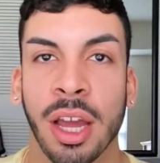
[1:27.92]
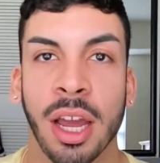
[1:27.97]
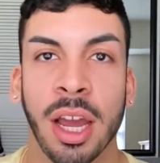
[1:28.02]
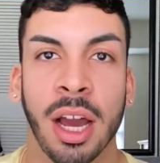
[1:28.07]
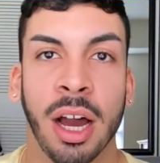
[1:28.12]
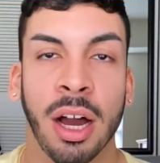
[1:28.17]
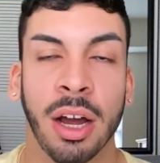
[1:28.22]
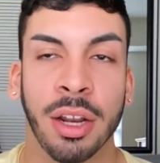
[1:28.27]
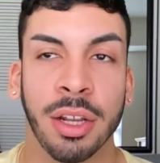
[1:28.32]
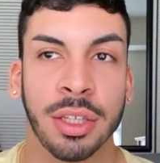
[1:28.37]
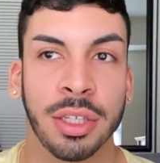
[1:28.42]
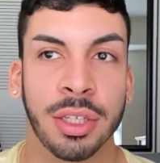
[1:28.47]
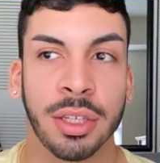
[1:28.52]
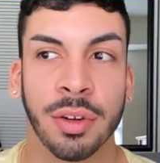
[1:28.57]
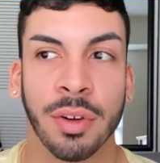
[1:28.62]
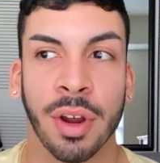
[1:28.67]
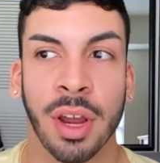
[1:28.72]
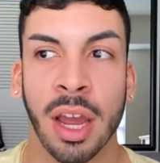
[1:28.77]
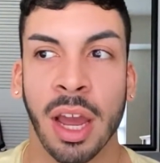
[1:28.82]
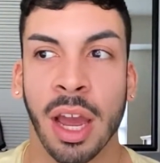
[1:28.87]
on
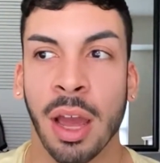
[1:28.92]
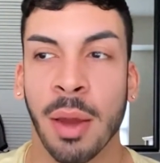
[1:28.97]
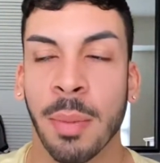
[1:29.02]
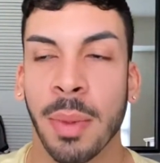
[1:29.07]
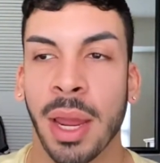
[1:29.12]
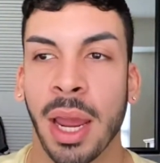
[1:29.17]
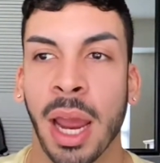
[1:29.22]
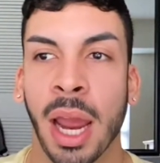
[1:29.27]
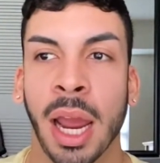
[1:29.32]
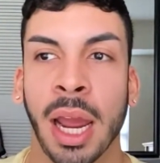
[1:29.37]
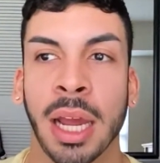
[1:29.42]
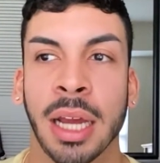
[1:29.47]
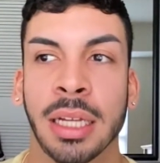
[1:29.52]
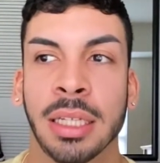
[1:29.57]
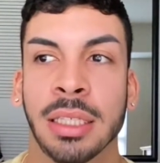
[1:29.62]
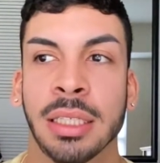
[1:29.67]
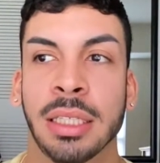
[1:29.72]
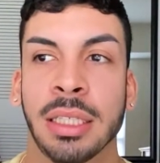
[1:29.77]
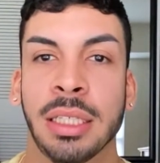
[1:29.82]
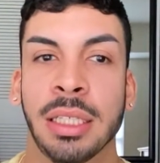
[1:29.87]
Instagram
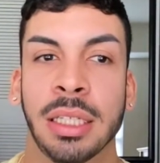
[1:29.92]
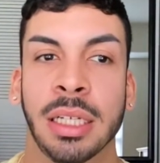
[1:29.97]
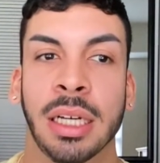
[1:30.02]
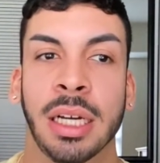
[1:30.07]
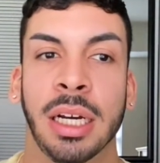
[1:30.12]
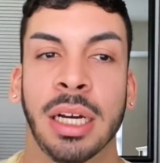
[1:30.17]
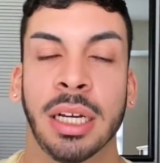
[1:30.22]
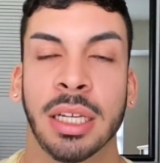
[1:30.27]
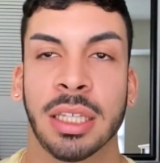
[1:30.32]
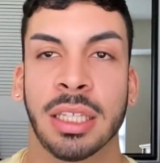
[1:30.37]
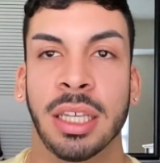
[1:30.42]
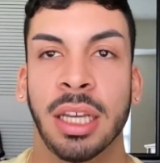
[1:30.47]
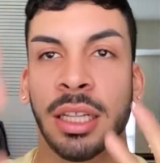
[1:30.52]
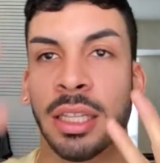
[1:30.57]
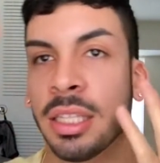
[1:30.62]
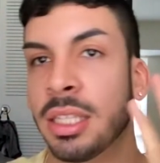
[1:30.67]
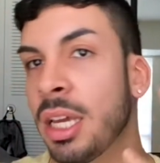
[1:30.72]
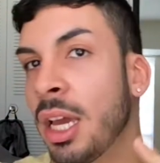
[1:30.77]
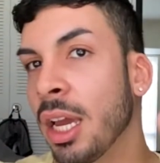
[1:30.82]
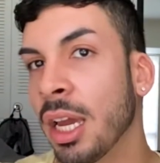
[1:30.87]
and a
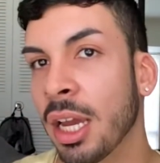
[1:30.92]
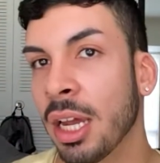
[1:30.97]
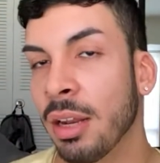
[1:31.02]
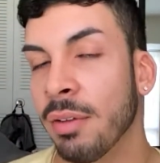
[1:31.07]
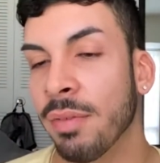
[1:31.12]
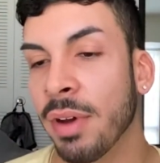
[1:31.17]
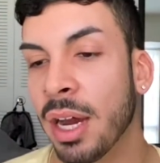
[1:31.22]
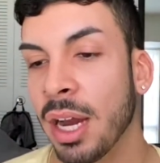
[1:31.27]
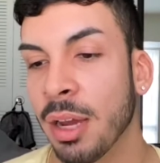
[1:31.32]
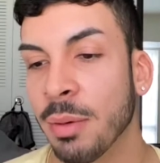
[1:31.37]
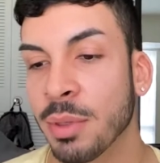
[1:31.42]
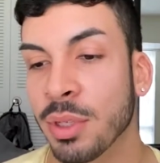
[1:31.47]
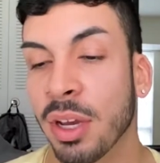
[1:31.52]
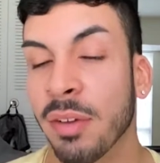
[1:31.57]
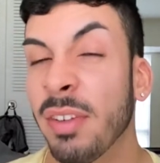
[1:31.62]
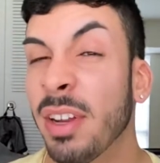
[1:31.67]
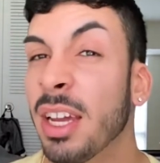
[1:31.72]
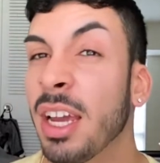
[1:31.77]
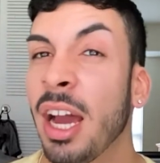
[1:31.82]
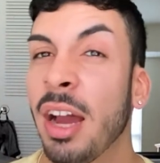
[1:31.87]
sunset kind of vibe. So
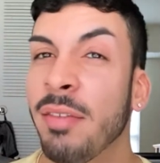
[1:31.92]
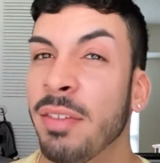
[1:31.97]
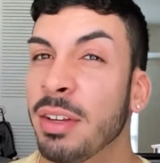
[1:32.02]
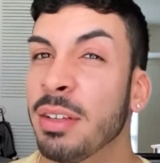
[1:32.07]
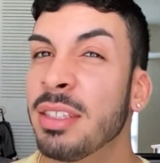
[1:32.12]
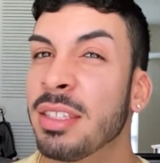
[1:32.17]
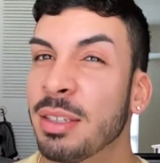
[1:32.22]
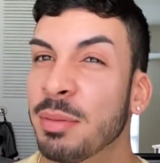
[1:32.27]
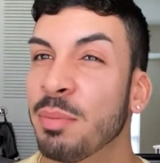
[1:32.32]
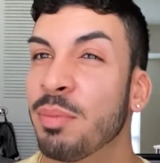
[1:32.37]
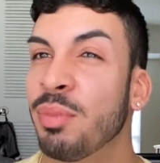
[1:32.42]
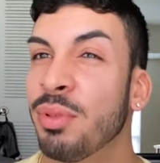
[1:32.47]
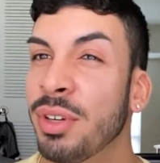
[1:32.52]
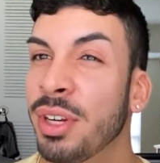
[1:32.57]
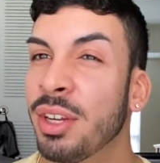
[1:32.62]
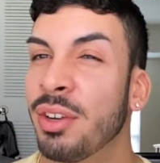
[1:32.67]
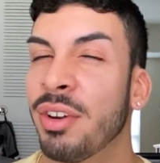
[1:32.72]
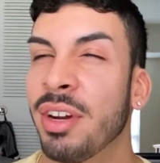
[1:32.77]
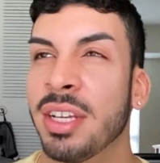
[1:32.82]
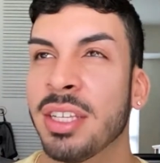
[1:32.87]
I've done some pretty
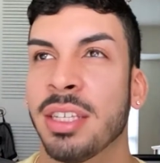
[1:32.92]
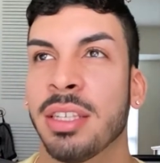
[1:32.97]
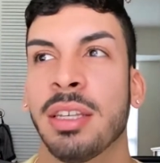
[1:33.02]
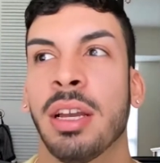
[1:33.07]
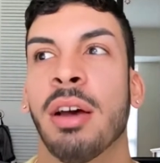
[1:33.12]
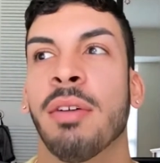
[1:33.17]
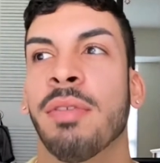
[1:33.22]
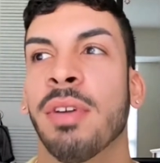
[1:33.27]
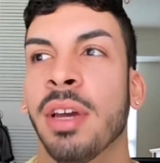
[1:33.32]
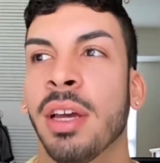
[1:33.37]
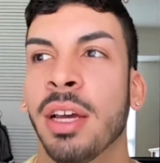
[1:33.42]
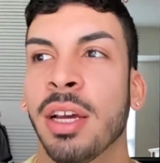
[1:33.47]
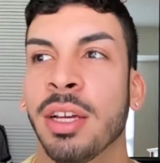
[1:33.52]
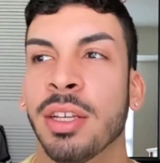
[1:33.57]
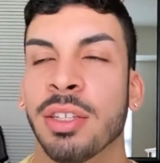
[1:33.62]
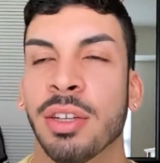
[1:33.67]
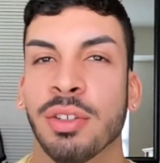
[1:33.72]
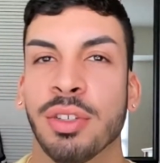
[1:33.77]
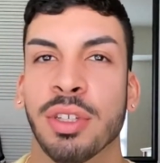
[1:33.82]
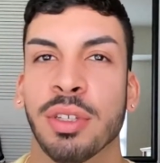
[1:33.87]
crazy stuff.
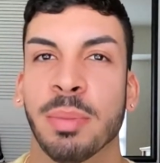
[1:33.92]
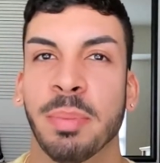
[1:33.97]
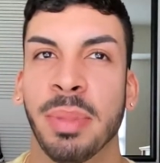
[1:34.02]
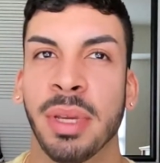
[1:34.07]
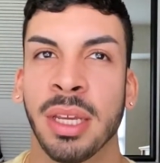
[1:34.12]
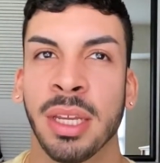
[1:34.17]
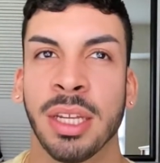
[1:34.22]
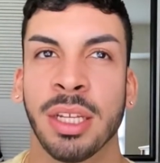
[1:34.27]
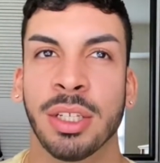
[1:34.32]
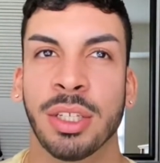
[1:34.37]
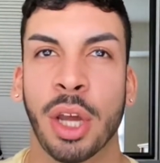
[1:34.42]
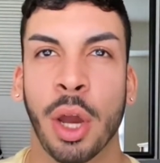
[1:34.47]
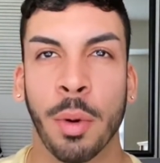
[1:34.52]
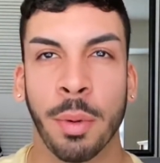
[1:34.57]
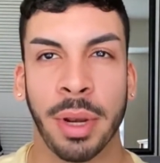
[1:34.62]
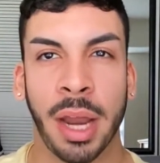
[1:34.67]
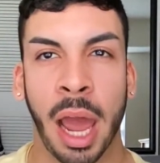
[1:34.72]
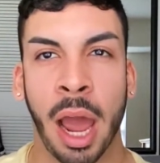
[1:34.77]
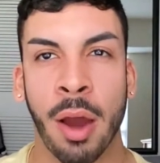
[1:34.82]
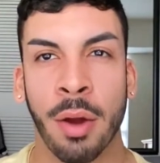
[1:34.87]
So just being toned
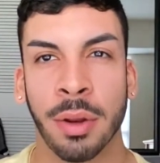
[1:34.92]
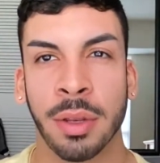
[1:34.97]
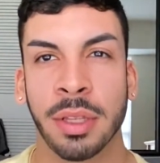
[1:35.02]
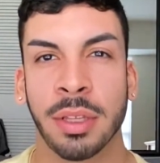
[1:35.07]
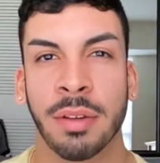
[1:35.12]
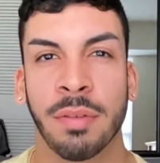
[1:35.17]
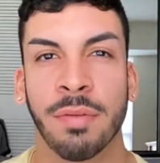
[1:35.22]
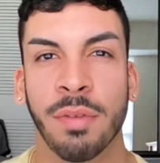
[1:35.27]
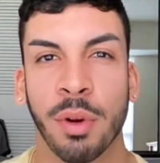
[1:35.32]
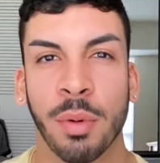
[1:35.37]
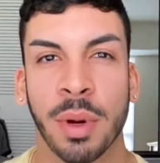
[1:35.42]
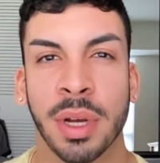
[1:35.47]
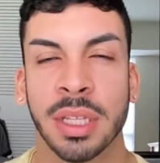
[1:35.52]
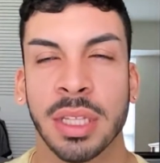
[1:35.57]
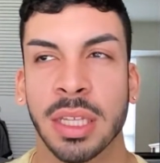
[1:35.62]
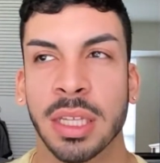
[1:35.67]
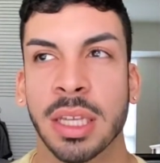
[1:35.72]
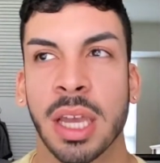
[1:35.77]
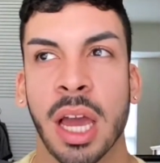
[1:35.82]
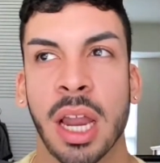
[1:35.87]
down for once is